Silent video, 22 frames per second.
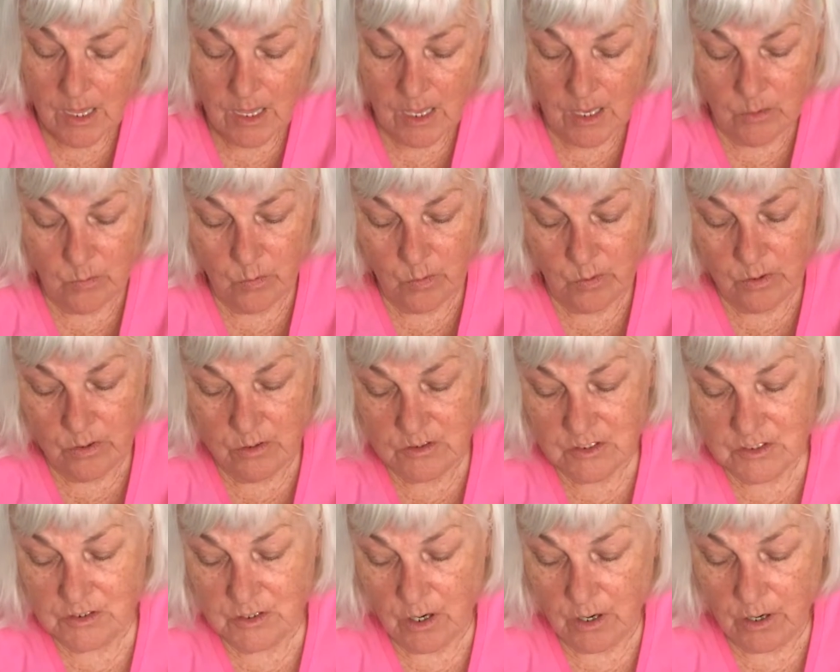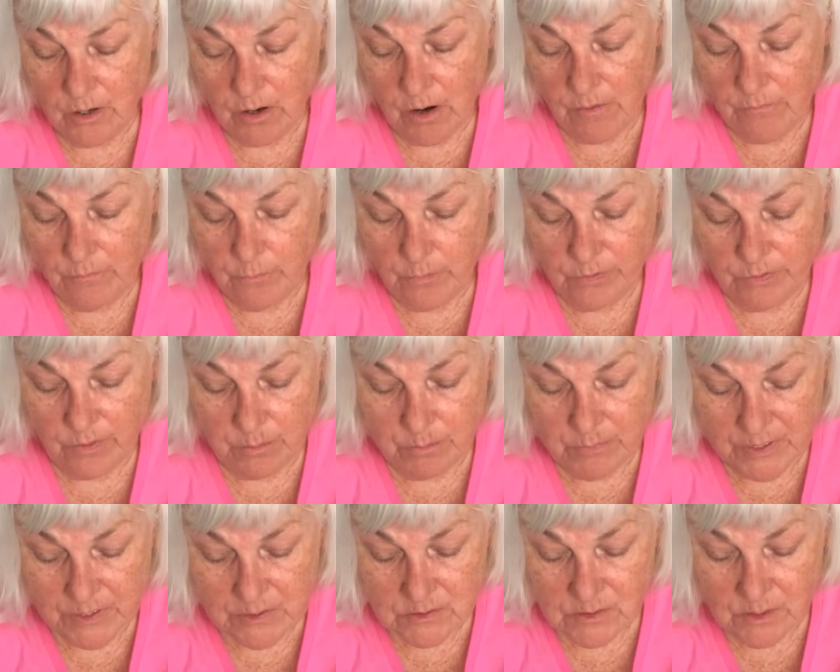And we're going to start off with the
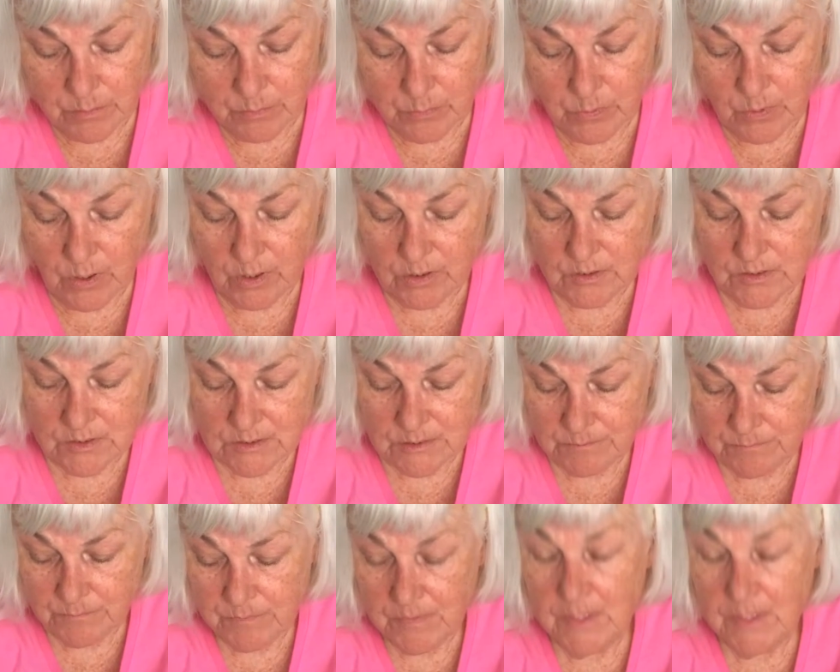Biscuit books.